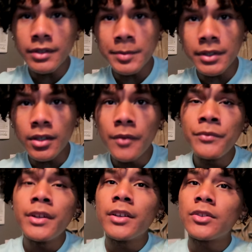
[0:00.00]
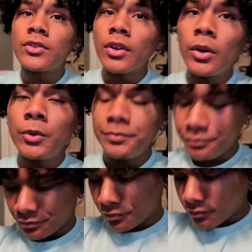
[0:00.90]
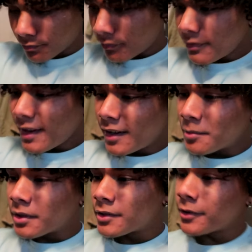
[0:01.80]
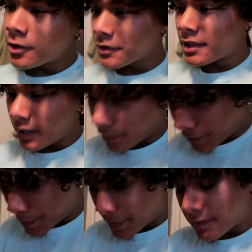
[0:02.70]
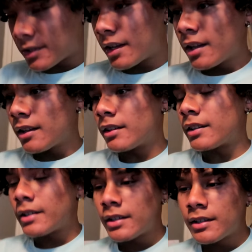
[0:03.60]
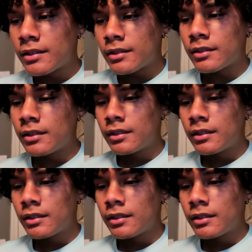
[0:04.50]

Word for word: speed so i'm gonna switch over to alpha speed today and